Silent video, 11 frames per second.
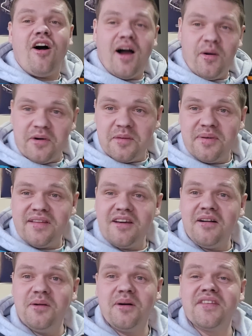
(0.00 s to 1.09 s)
I want to be the
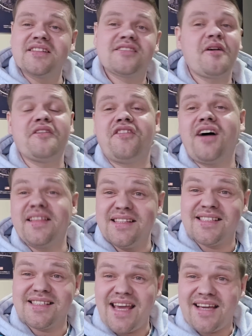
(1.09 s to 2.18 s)
only one that's notified the
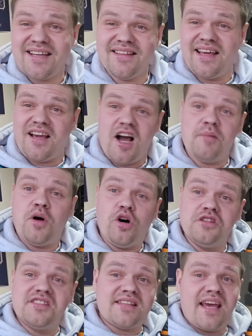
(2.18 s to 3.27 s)
second they come
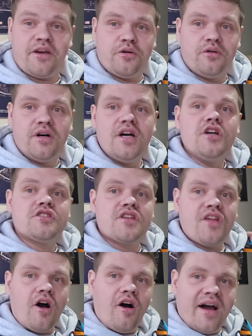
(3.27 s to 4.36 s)
on sale, so
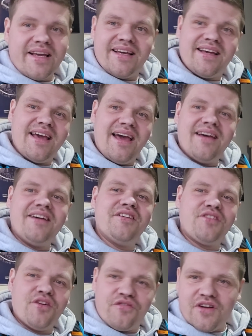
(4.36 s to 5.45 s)
that I can get
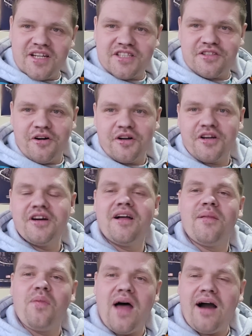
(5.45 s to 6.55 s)
the fresh stock
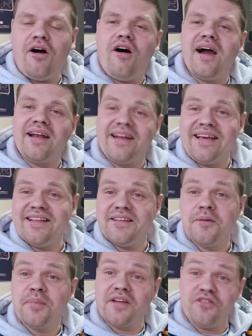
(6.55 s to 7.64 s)
that I need.
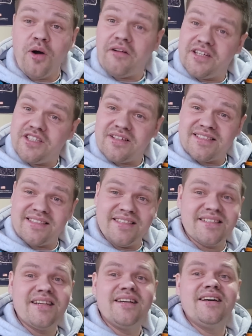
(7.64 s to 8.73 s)
But if you are interested,